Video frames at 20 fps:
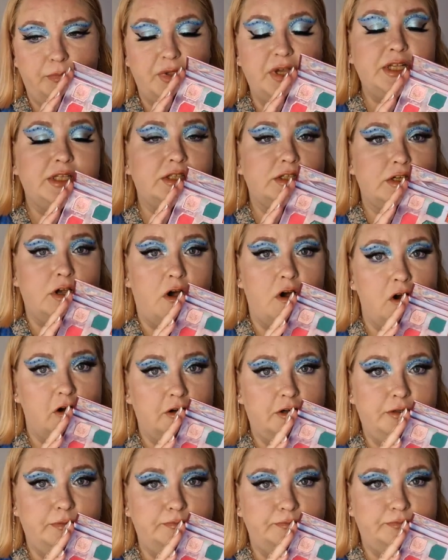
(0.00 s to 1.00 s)
it's
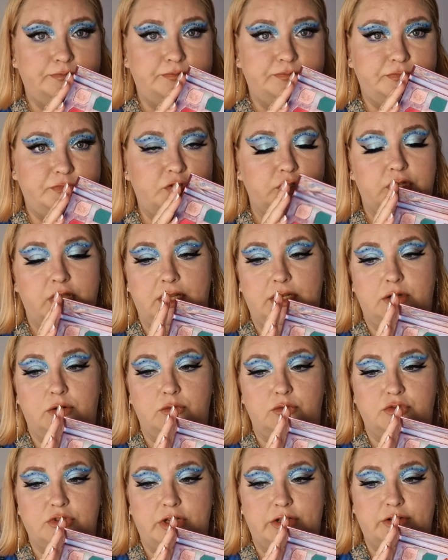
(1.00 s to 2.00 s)
hard to get
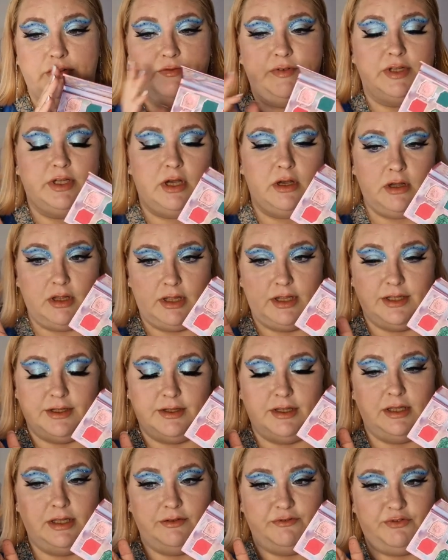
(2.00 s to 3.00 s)
looks out of it
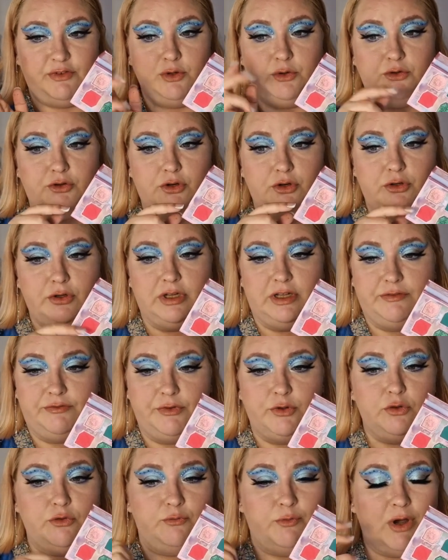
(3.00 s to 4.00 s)
if
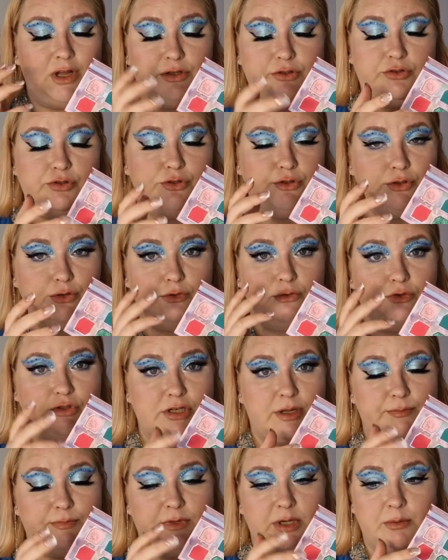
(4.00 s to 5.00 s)
you want to do
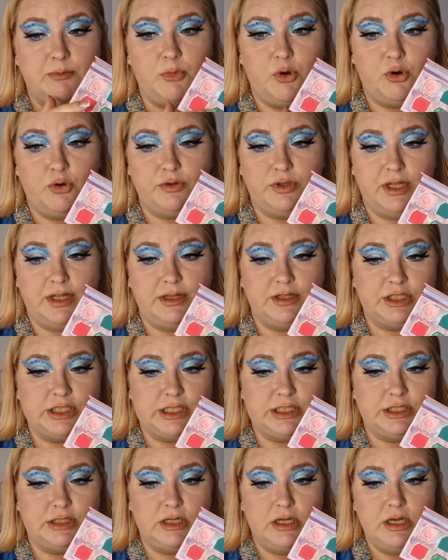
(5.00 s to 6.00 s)
something more than
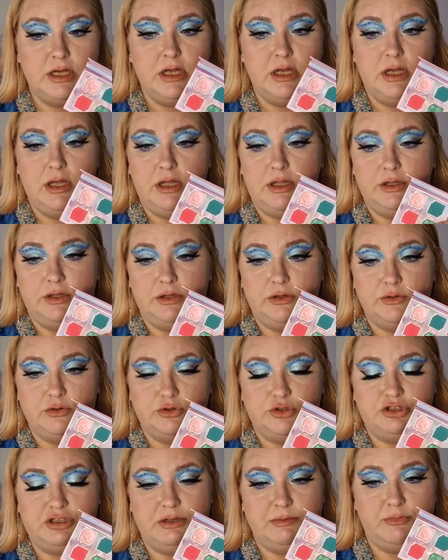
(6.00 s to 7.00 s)
just
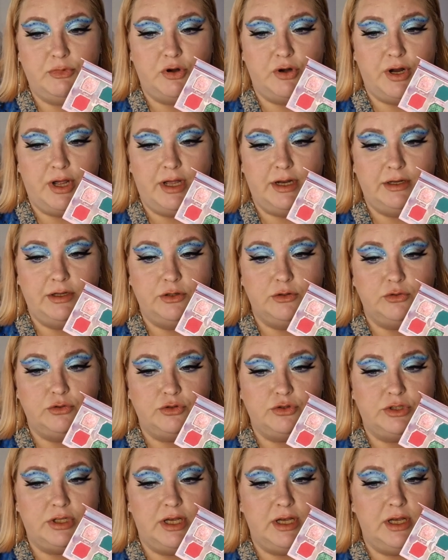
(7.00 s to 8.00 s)
use shimmer and
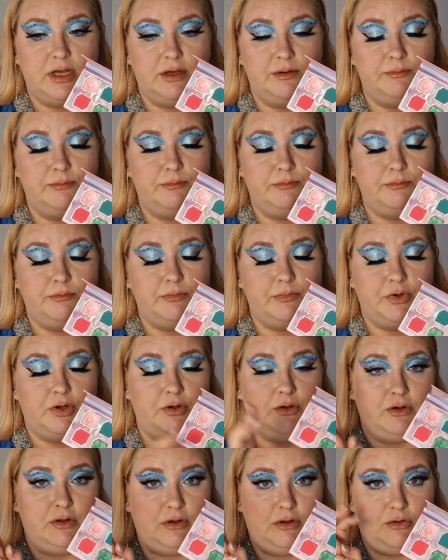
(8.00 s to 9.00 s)
use the
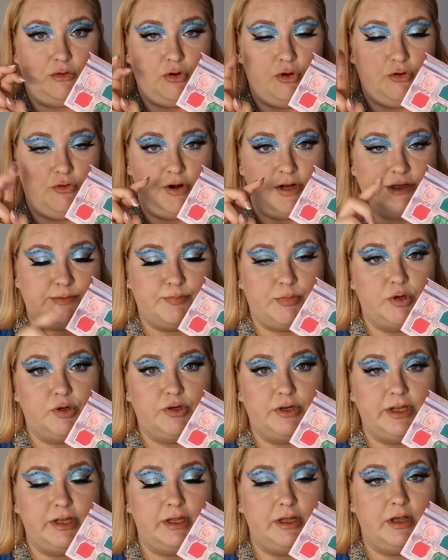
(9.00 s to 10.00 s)

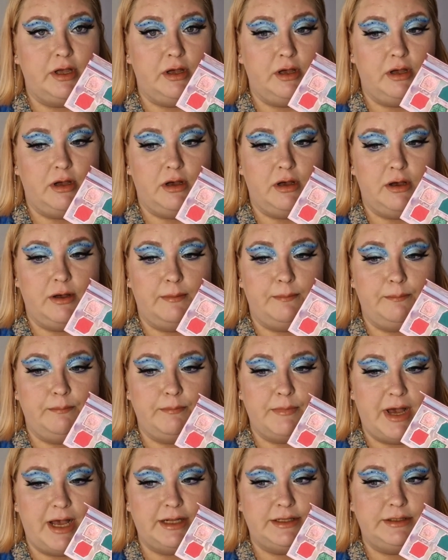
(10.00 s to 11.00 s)
corresponding
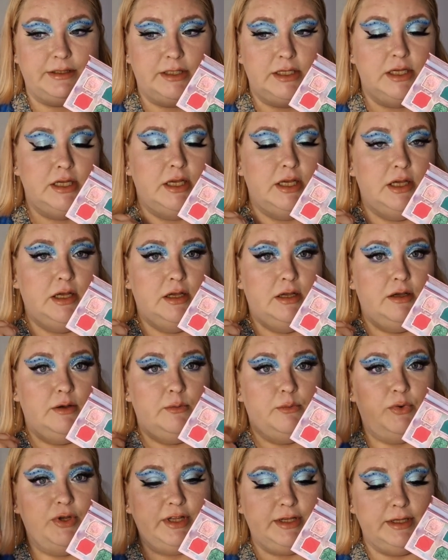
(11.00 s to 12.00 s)
matte
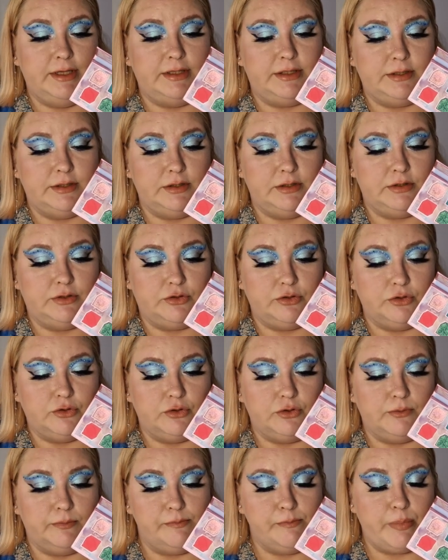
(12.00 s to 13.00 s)
with it
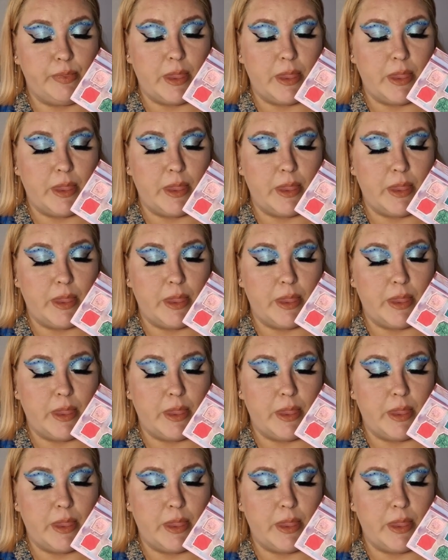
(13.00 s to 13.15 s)
to,